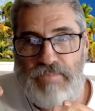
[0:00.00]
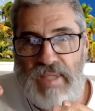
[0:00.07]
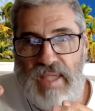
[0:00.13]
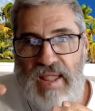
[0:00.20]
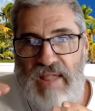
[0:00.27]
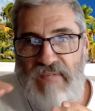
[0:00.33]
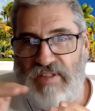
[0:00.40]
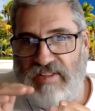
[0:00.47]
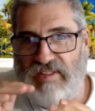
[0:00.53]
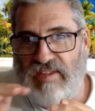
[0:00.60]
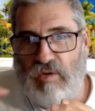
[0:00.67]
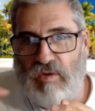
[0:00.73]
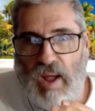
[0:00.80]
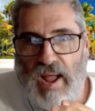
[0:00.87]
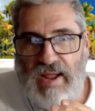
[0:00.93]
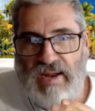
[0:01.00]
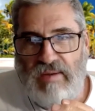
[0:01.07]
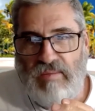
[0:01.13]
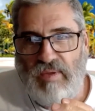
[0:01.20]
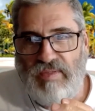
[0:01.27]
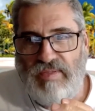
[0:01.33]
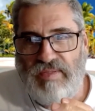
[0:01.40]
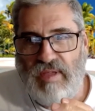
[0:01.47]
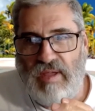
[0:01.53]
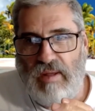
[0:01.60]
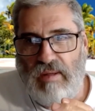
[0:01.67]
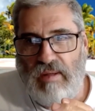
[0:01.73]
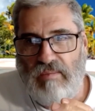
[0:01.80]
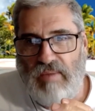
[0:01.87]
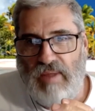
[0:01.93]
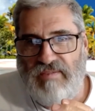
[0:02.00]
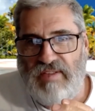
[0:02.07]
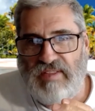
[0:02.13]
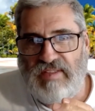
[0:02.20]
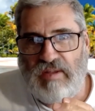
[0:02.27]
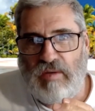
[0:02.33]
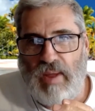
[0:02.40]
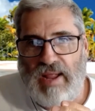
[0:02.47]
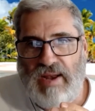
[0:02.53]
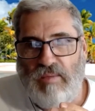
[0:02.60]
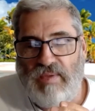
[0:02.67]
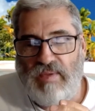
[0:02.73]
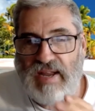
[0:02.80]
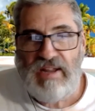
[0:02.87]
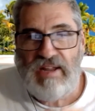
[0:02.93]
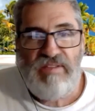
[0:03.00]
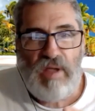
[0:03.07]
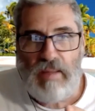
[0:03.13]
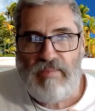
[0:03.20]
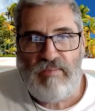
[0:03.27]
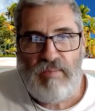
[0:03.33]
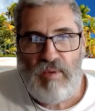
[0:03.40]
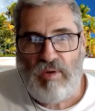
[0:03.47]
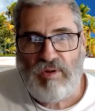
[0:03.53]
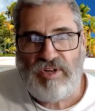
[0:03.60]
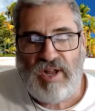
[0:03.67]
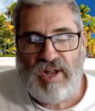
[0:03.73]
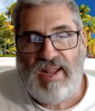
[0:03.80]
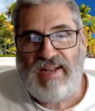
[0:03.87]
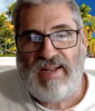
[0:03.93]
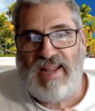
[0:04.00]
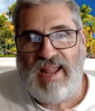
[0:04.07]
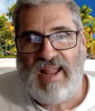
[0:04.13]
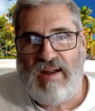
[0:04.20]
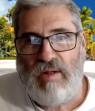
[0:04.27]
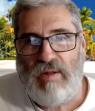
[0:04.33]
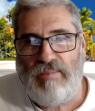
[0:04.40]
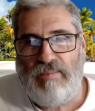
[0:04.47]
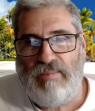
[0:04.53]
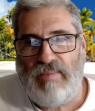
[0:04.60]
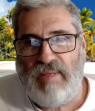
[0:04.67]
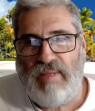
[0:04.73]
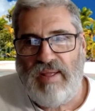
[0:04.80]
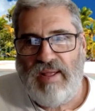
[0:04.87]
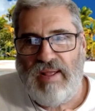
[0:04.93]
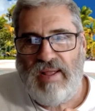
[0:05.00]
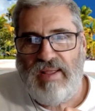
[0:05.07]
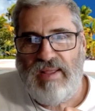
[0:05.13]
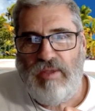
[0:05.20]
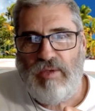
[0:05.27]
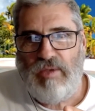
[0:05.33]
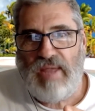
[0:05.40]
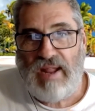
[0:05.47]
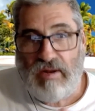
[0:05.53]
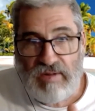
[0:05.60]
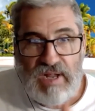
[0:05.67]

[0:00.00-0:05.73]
if it's equated with any type of moksha, you cannot